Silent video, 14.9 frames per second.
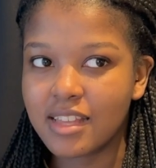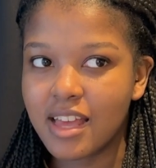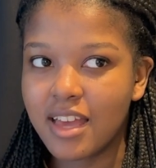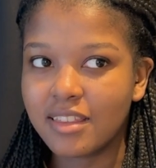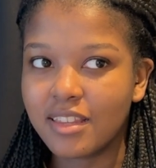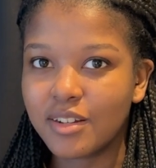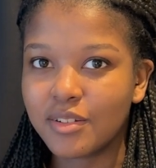
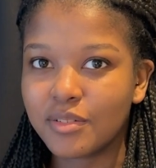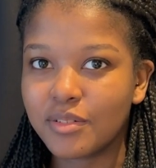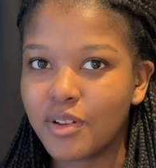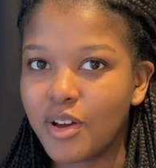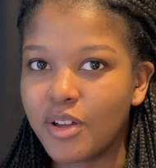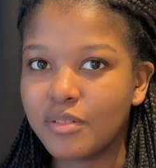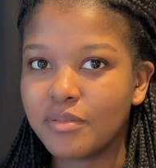and then
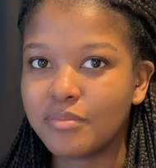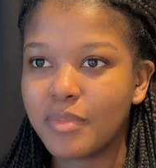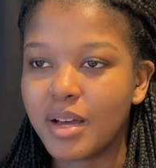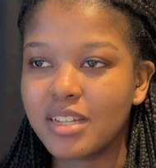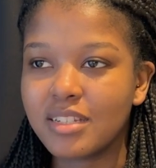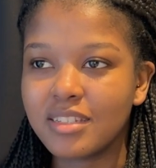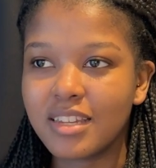on
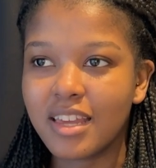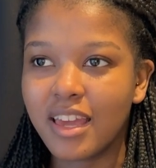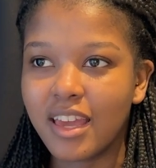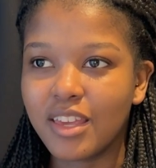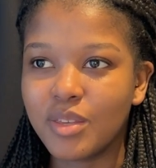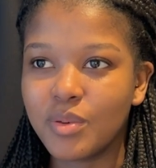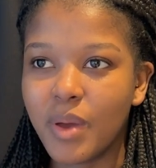
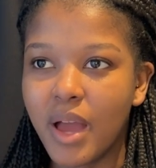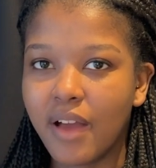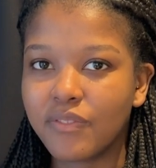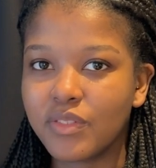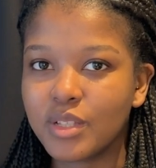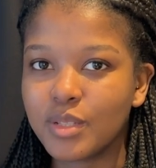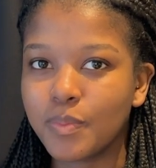Monday you
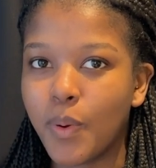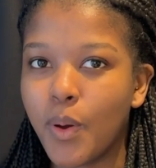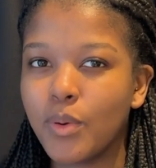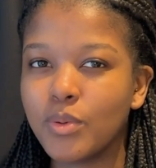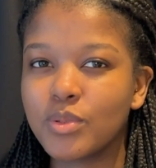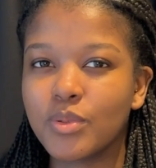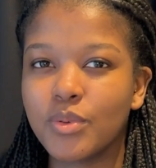have this
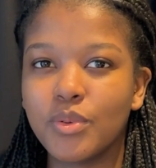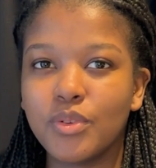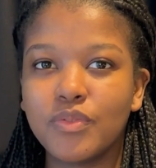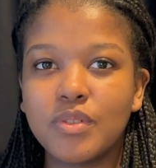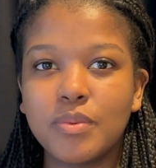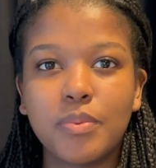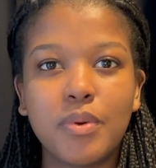post-Groove
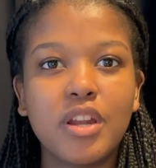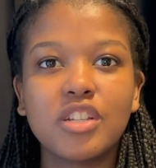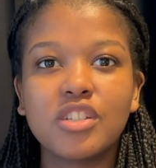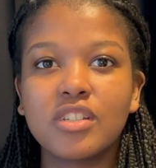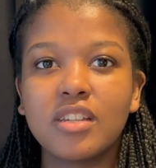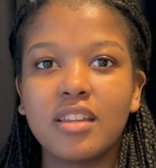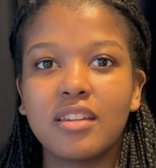
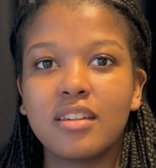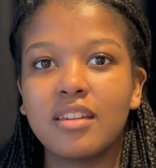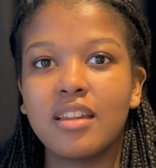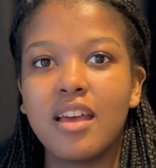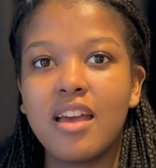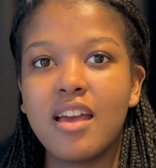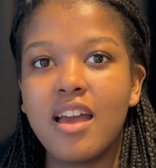depression,
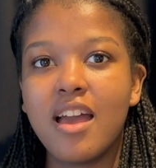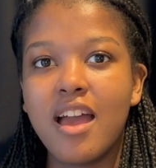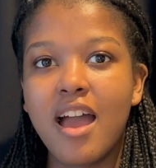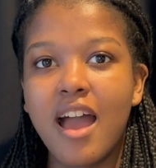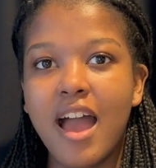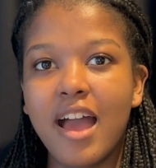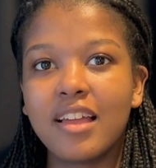
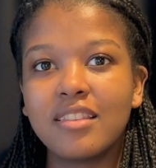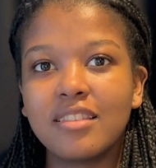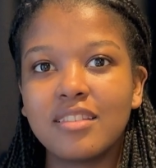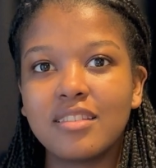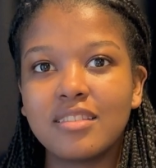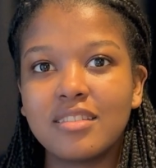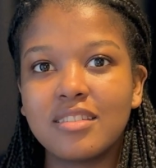and